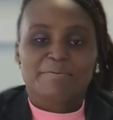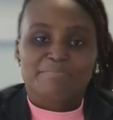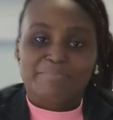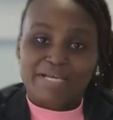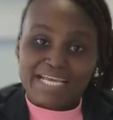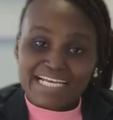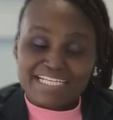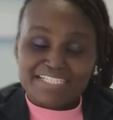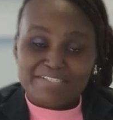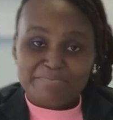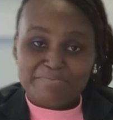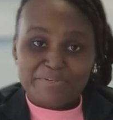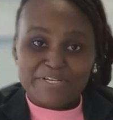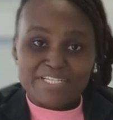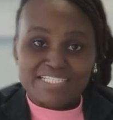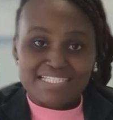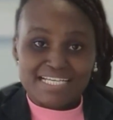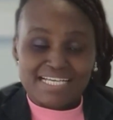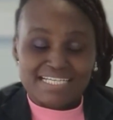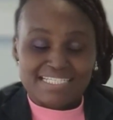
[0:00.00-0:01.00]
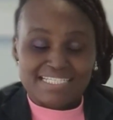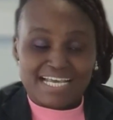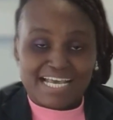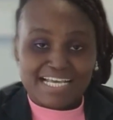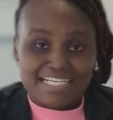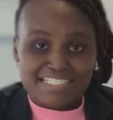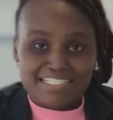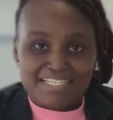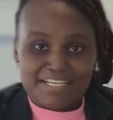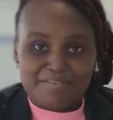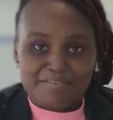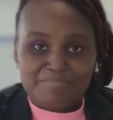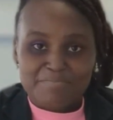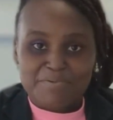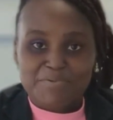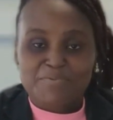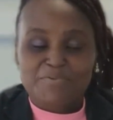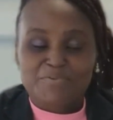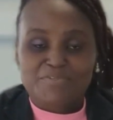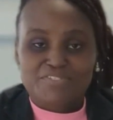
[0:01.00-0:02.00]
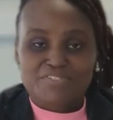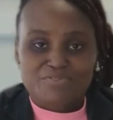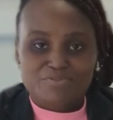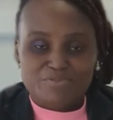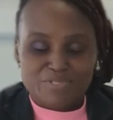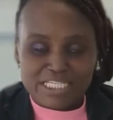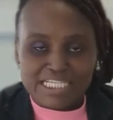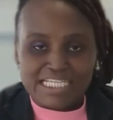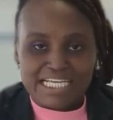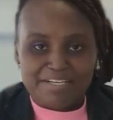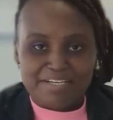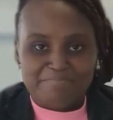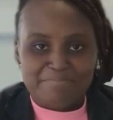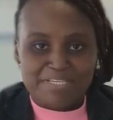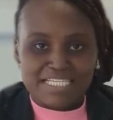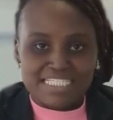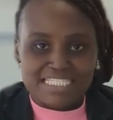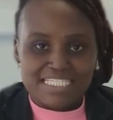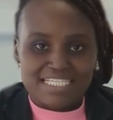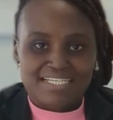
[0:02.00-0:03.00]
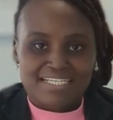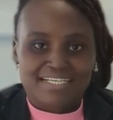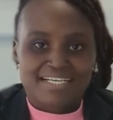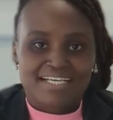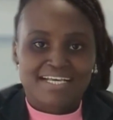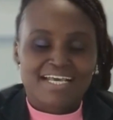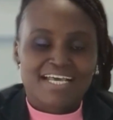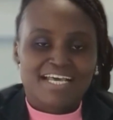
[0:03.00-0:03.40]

My experience at ISAB was really amazing.